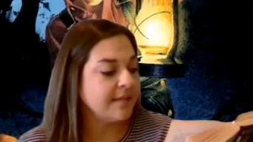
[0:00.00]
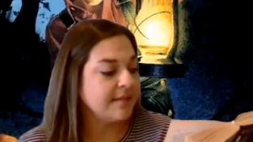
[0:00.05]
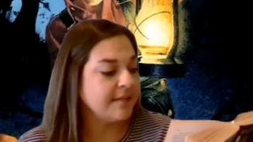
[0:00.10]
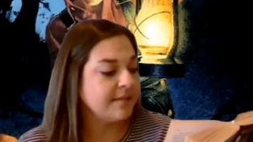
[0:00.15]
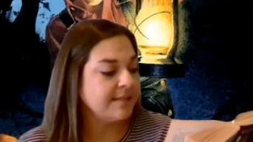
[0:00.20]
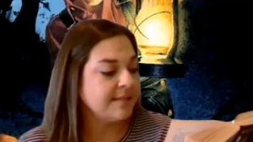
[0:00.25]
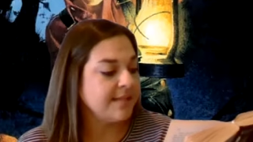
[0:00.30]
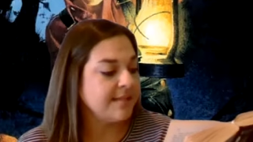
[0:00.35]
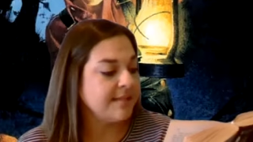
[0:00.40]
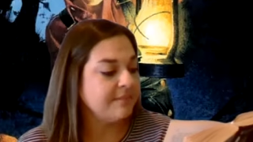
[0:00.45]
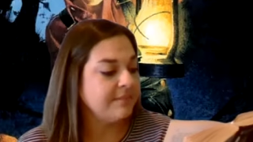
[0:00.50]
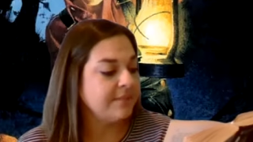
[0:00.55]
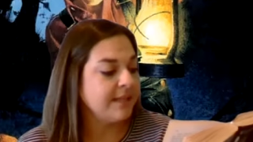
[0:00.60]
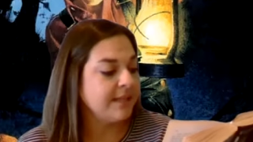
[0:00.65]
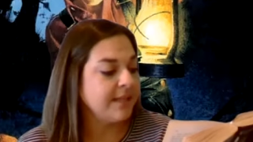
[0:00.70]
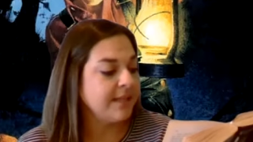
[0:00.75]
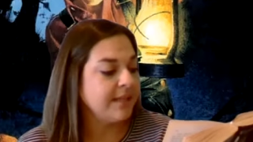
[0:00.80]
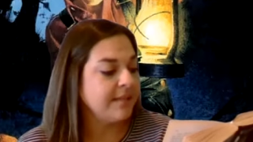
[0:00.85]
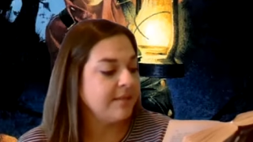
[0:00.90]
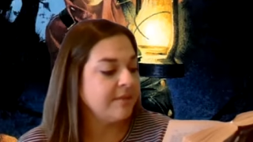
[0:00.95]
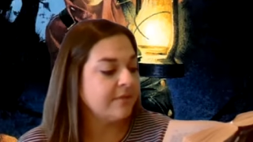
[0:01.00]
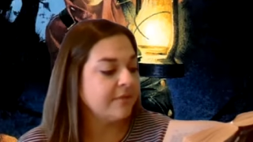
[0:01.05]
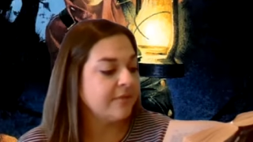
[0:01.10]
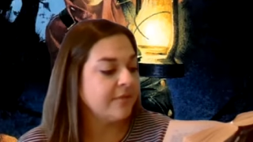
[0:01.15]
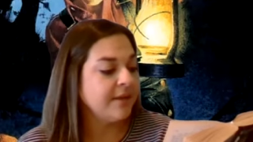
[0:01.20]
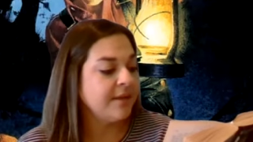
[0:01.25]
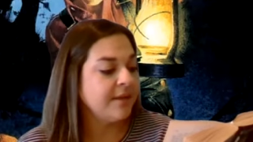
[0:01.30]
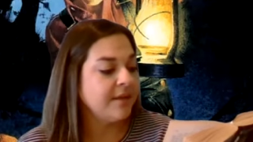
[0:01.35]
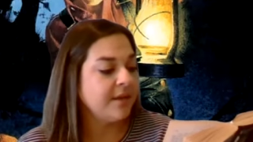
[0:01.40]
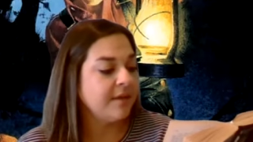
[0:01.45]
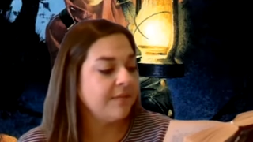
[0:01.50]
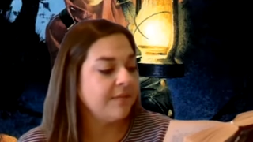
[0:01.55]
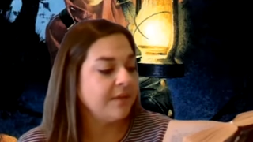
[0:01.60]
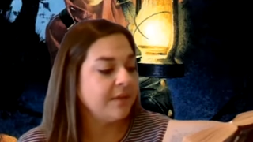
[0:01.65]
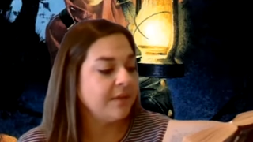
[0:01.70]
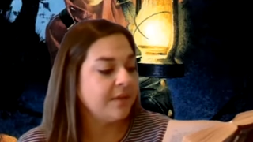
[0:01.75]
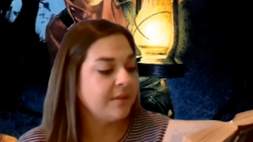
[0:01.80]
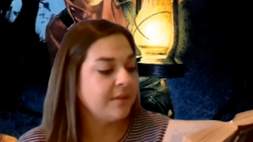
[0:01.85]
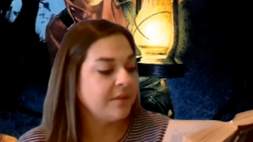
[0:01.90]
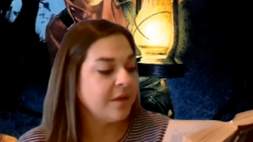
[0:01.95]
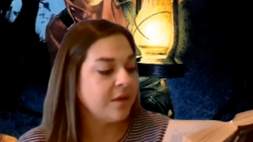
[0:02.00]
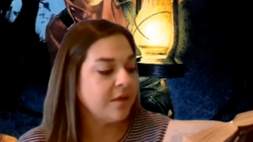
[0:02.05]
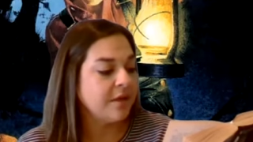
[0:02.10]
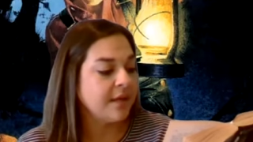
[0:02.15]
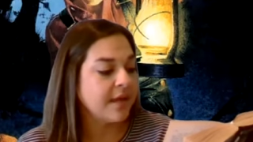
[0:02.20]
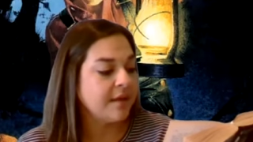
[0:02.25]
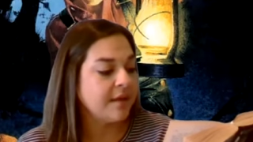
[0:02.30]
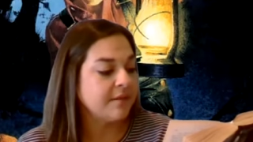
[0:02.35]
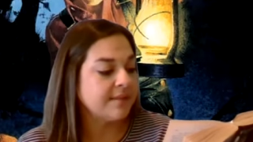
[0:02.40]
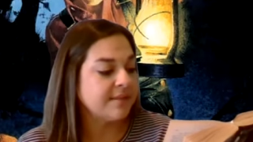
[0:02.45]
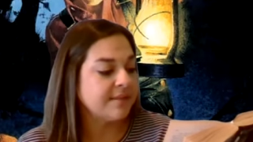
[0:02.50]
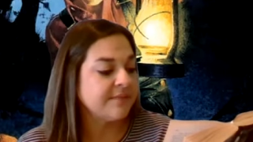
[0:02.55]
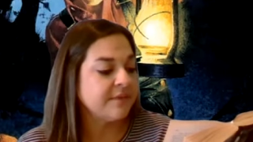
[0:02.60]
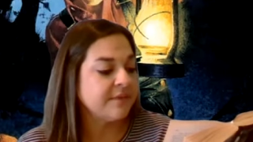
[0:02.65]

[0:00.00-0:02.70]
could see them laying in the front of their doghouse.